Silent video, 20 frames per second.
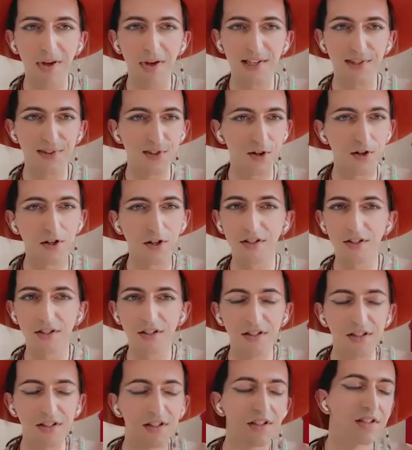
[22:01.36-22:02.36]
based
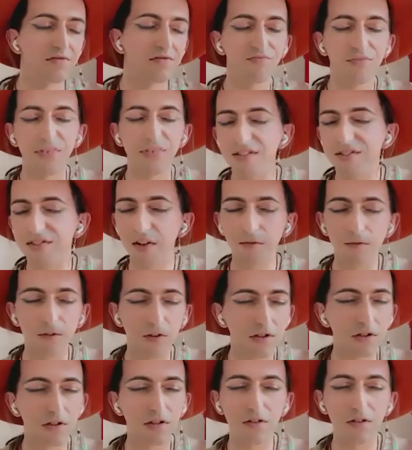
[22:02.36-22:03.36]
on
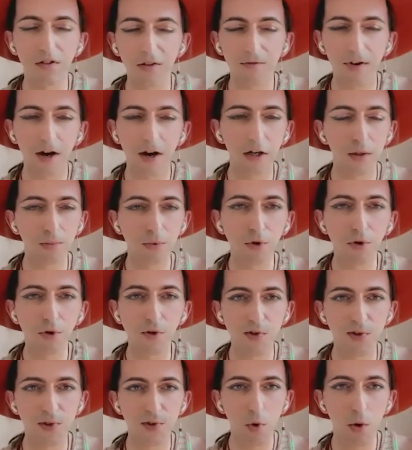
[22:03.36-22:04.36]
different
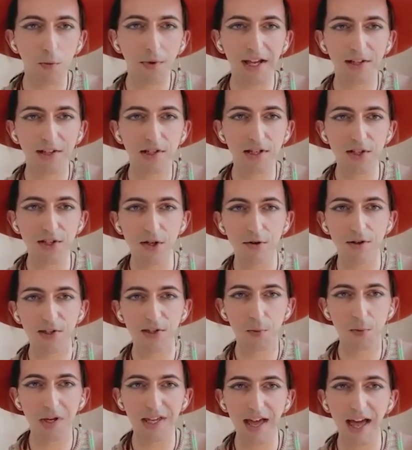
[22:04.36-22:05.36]
variables, what we actually do
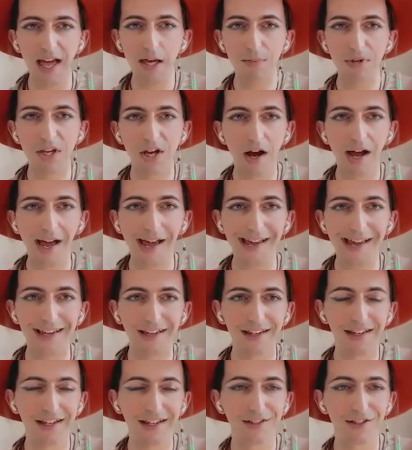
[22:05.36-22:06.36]
is we
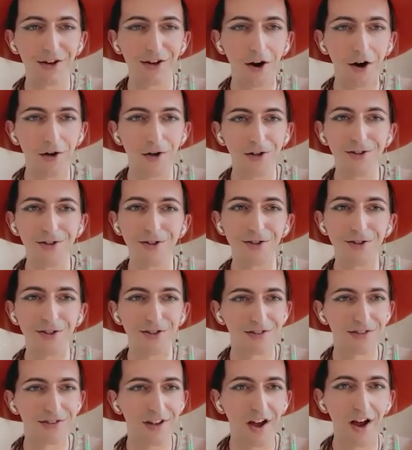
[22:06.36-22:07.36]
ABI encode
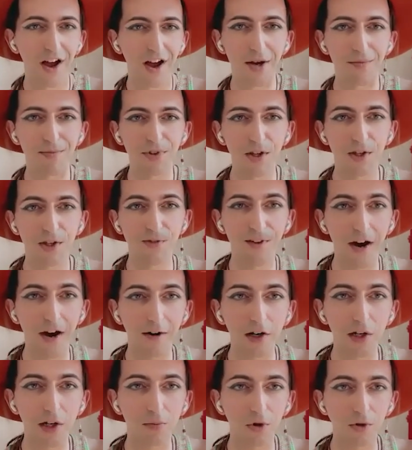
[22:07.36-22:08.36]
those
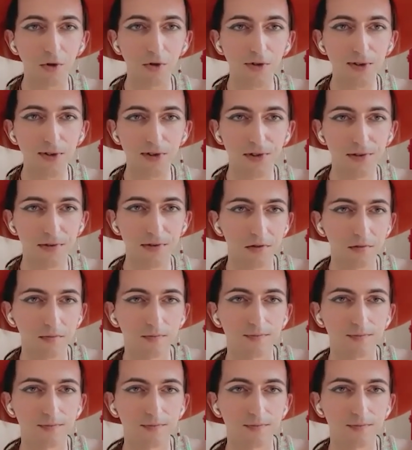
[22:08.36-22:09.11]
variables,